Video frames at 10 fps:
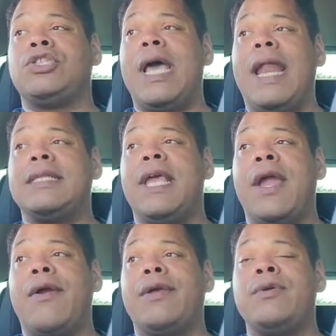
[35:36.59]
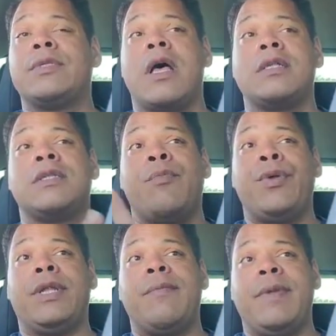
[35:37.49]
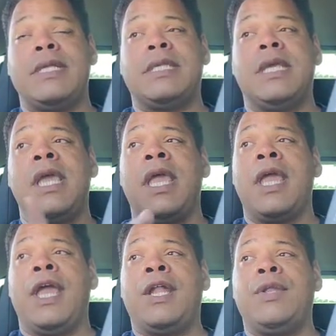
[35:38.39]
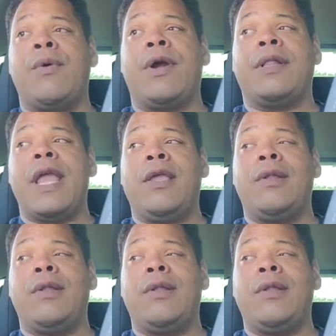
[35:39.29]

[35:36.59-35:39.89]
Shout out to Ariel, who's also booked and busy and doing her thing.